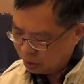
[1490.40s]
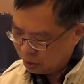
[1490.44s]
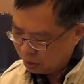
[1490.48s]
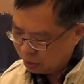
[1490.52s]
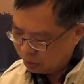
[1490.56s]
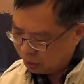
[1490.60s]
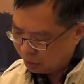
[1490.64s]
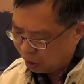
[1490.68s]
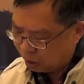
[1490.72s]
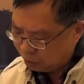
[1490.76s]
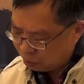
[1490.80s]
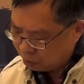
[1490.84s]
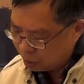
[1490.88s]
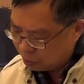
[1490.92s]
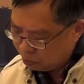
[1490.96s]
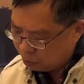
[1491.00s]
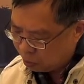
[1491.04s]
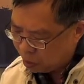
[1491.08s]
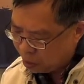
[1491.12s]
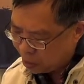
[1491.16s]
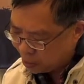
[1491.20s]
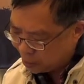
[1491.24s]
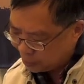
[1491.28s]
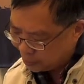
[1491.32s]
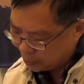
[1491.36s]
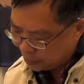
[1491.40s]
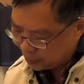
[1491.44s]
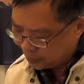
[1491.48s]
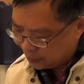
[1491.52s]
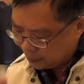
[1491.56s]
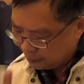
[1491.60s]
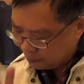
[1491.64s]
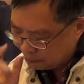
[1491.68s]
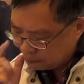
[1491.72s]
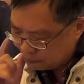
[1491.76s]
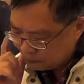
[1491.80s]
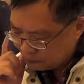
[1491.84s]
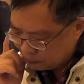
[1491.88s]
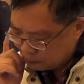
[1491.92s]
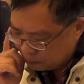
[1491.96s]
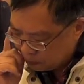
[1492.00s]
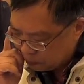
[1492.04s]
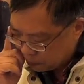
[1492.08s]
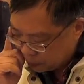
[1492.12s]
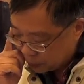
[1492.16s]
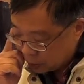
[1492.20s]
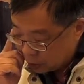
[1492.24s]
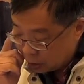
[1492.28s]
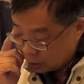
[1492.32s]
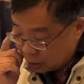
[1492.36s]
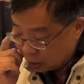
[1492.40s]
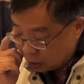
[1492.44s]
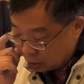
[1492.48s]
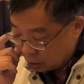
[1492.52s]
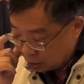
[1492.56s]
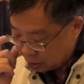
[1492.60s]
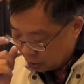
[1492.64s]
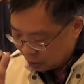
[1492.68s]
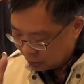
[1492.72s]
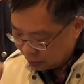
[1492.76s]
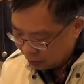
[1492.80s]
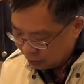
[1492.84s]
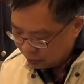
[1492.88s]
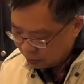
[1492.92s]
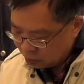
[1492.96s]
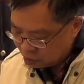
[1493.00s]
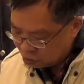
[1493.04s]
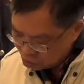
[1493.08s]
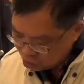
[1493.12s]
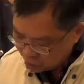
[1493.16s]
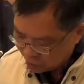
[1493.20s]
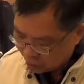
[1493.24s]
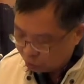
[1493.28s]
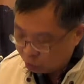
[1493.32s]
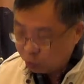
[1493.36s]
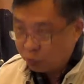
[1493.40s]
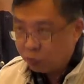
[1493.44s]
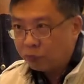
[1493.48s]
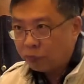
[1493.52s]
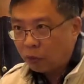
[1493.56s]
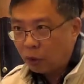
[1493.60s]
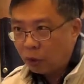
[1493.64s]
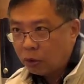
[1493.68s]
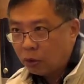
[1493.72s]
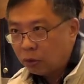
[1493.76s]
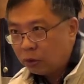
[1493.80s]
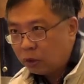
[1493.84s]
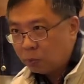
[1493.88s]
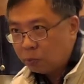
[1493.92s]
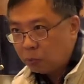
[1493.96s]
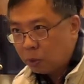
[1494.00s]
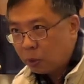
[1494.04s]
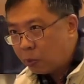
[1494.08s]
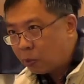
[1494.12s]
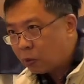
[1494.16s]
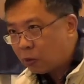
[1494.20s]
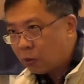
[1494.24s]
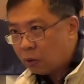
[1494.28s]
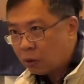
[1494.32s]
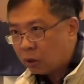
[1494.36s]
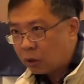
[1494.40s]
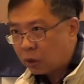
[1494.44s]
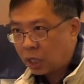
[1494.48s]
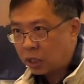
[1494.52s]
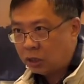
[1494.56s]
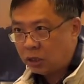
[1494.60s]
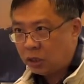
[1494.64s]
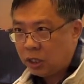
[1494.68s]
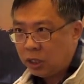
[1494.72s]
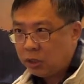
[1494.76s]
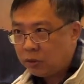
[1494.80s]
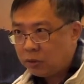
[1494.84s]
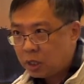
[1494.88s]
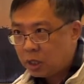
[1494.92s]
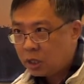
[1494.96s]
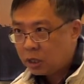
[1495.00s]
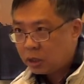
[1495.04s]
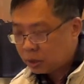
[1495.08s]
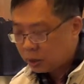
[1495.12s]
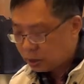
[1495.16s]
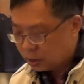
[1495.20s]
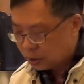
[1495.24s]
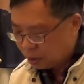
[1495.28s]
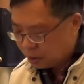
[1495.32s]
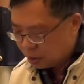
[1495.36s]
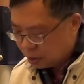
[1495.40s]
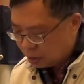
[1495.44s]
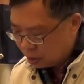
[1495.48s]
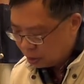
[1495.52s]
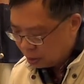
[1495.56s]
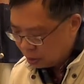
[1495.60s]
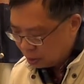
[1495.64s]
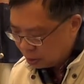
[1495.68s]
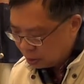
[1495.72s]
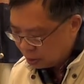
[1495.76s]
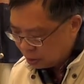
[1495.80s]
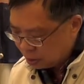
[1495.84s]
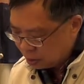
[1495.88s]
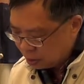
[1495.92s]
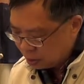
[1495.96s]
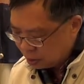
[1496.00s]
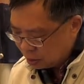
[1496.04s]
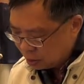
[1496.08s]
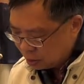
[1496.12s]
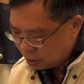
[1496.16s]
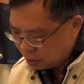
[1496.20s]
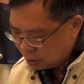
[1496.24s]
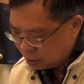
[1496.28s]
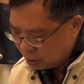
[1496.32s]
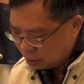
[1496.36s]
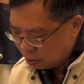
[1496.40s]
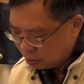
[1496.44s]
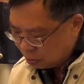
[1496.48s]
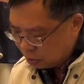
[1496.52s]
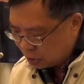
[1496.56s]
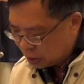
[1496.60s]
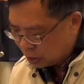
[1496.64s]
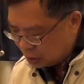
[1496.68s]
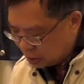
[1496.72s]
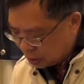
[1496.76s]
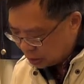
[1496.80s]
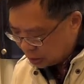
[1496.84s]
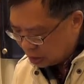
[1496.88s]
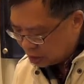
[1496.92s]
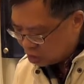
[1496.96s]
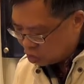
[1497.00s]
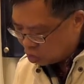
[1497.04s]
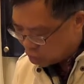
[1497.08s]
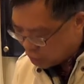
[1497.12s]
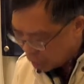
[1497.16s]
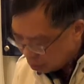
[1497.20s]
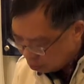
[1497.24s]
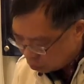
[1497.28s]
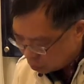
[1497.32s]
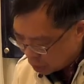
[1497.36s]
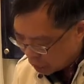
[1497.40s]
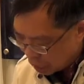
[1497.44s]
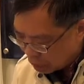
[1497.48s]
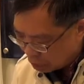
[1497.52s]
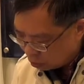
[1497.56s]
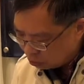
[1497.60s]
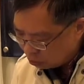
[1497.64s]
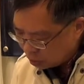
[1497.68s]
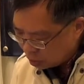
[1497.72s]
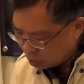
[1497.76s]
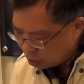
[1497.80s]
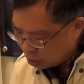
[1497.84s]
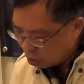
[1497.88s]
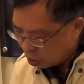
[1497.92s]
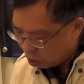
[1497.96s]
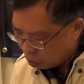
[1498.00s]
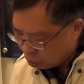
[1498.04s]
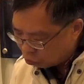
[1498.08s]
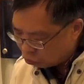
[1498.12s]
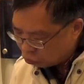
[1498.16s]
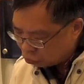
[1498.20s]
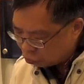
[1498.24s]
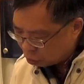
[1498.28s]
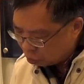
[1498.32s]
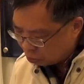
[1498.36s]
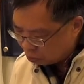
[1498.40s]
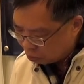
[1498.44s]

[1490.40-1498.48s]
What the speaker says: Well, they prayed. because they had to follow the biblical criteria. But at the same time, they also